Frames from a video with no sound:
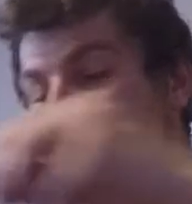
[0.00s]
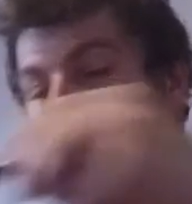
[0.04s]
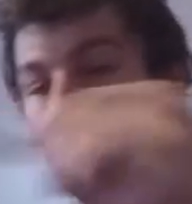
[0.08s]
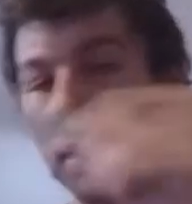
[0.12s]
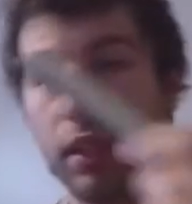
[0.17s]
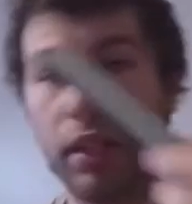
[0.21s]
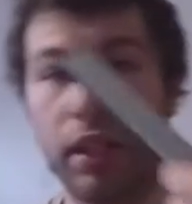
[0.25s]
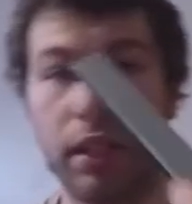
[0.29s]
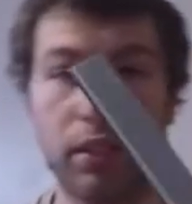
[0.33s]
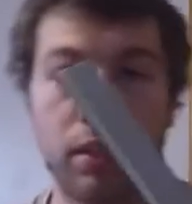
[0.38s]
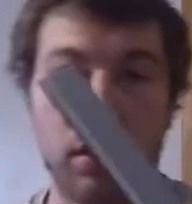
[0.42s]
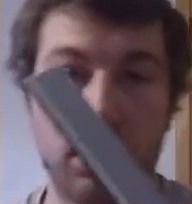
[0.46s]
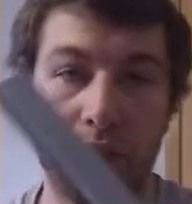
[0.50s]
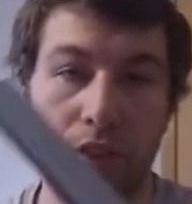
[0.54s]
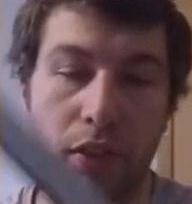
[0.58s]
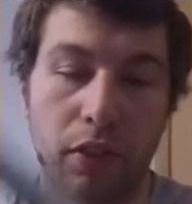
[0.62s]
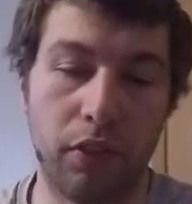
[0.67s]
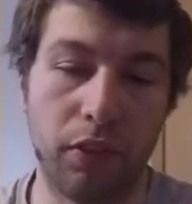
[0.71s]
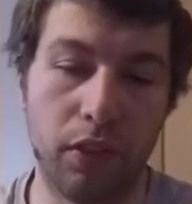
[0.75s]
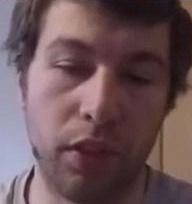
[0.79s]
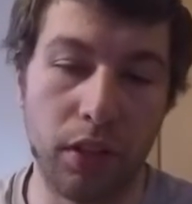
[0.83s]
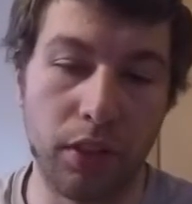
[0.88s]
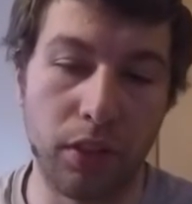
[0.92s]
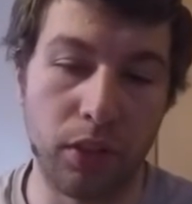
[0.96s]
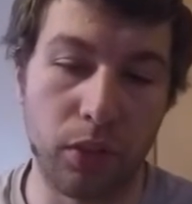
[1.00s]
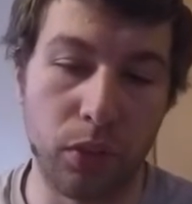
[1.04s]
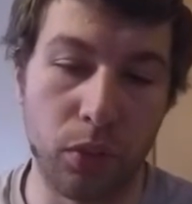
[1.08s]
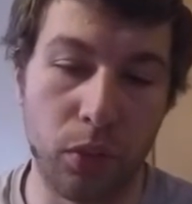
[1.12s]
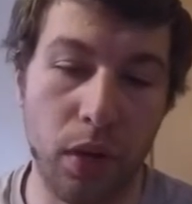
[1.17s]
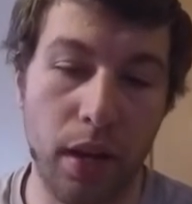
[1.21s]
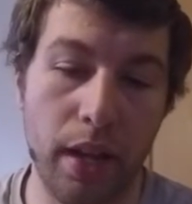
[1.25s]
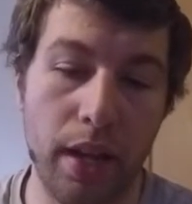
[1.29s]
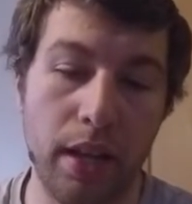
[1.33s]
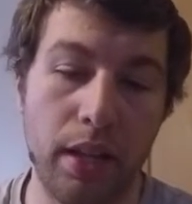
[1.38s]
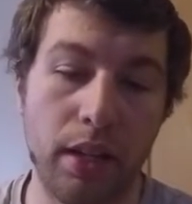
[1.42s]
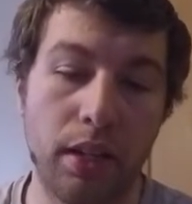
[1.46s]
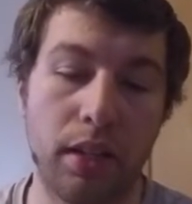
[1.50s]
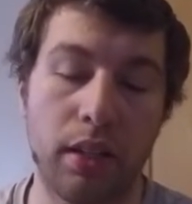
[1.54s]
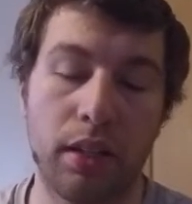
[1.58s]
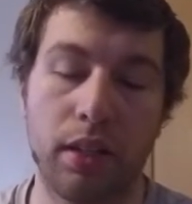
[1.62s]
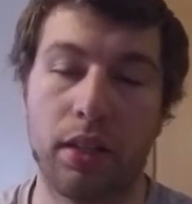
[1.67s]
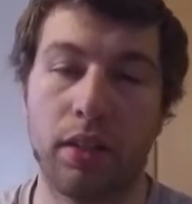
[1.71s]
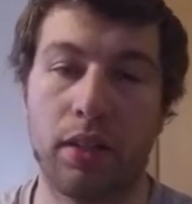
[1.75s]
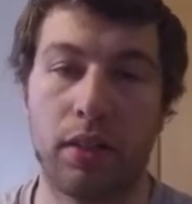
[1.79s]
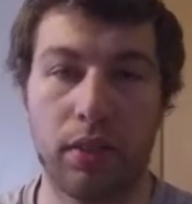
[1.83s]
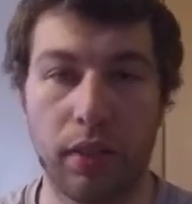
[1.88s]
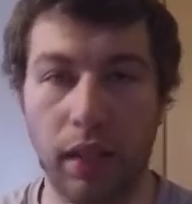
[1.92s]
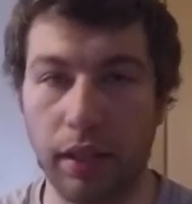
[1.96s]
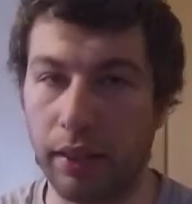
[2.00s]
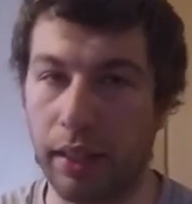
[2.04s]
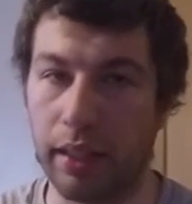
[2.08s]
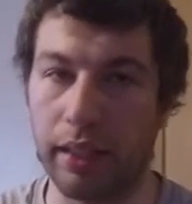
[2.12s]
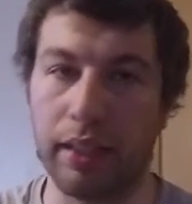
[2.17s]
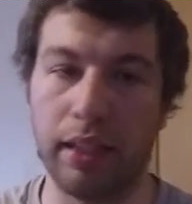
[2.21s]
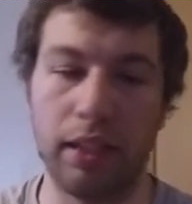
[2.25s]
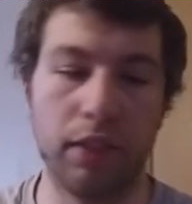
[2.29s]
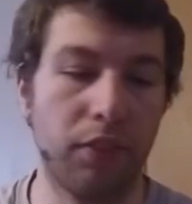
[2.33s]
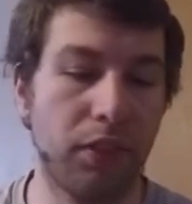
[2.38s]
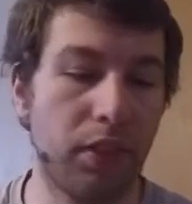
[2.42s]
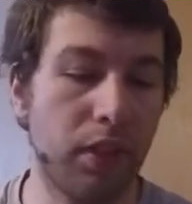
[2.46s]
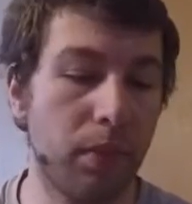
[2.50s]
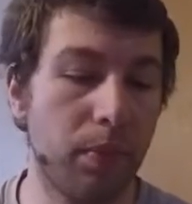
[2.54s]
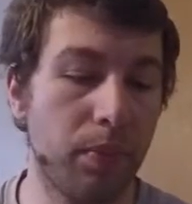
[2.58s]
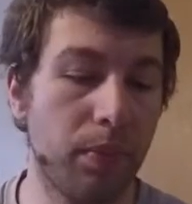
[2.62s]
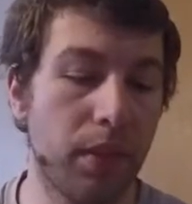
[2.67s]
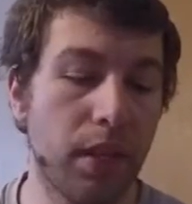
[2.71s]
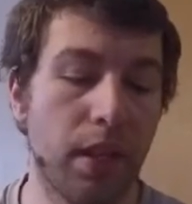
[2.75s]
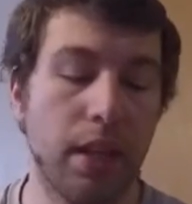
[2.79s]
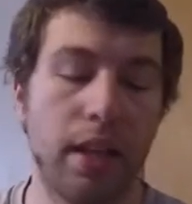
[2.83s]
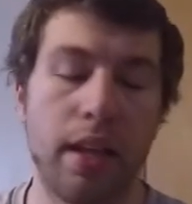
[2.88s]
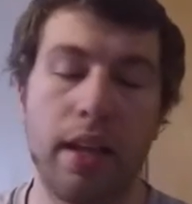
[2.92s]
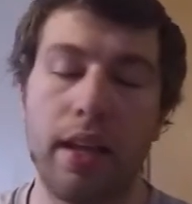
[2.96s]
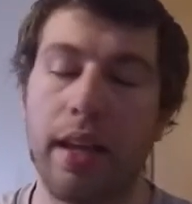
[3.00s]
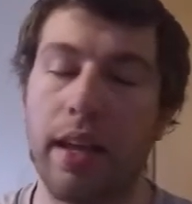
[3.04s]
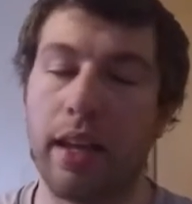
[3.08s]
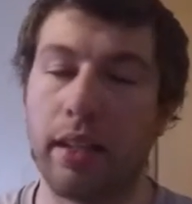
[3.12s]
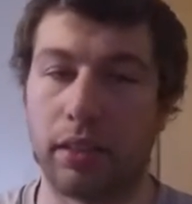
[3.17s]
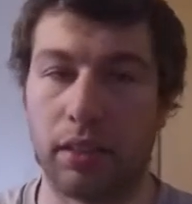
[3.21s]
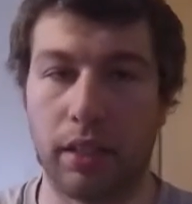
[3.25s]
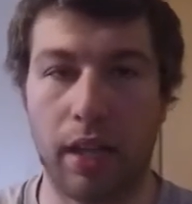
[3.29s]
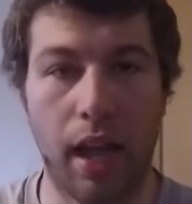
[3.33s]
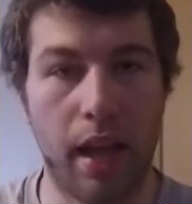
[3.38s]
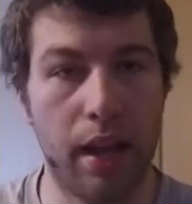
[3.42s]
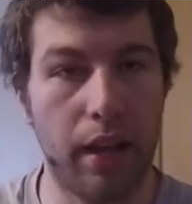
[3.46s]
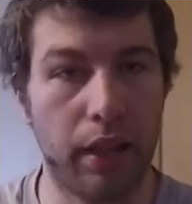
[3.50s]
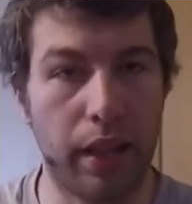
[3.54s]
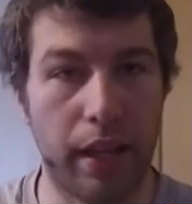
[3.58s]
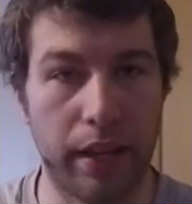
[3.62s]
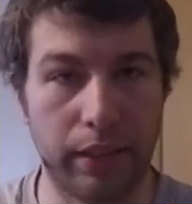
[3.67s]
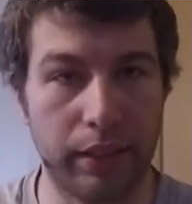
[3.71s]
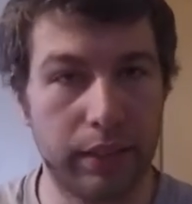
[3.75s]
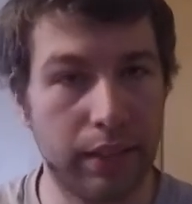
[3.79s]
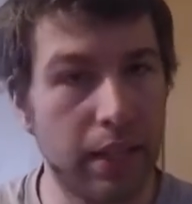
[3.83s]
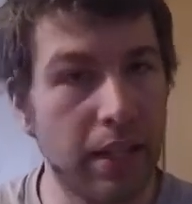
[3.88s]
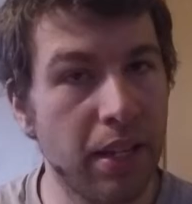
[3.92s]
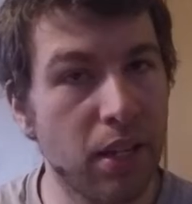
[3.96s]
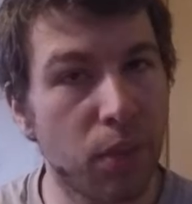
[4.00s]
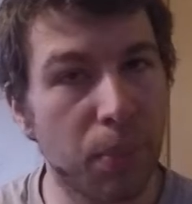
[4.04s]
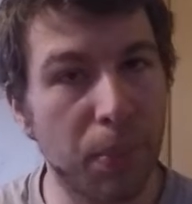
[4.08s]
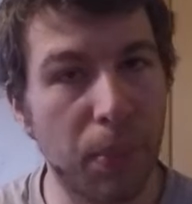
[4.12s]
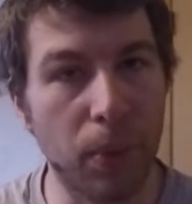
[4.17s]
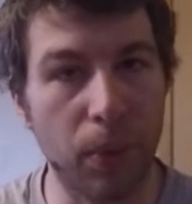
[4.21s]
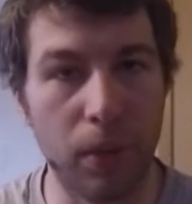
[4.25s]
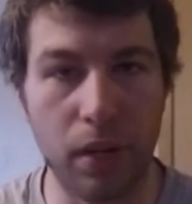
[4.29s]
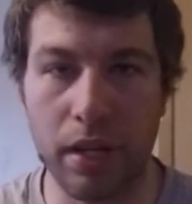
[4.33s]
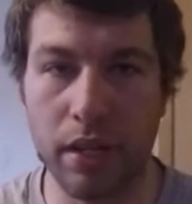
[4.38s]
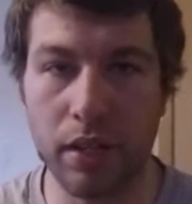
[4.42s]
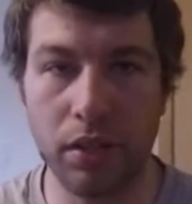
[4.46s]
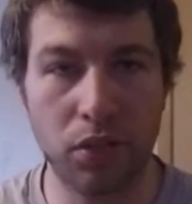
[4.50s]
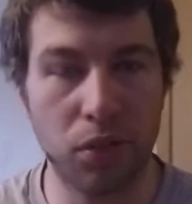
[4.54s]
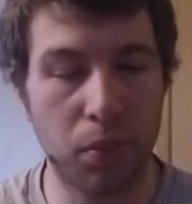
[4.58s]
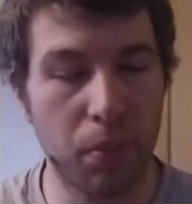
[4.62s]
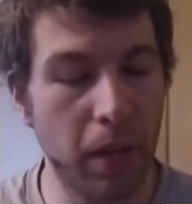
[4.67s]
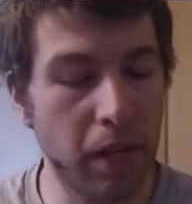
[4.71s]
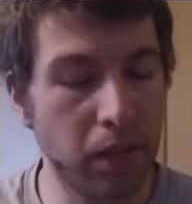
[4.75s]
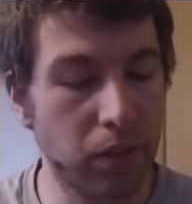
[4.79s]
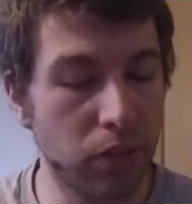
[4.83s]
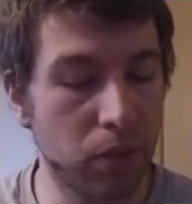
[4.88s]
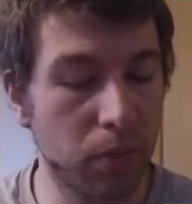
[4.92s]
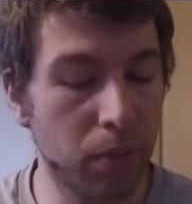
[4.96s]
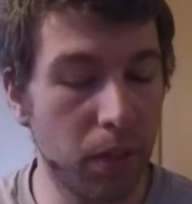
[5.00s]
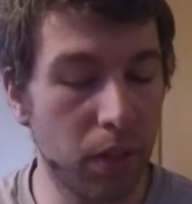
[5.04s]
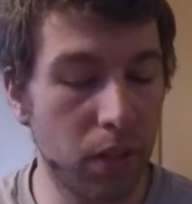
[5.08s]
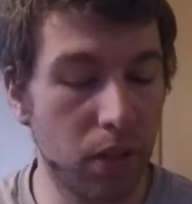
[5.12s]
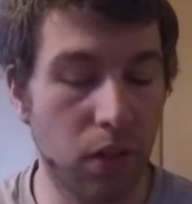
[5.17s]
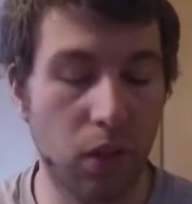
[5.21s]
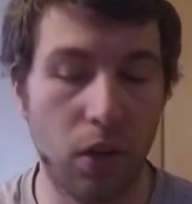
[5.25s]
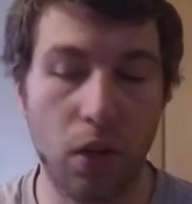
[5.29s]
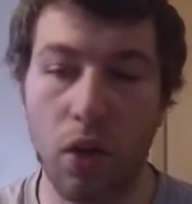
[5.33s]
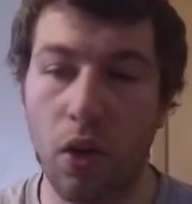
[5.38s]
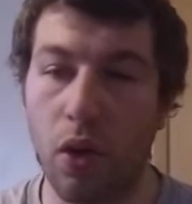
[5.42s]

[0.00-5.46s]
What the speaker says: this is and the grade that they give them is kind of like teeth per inch measurement,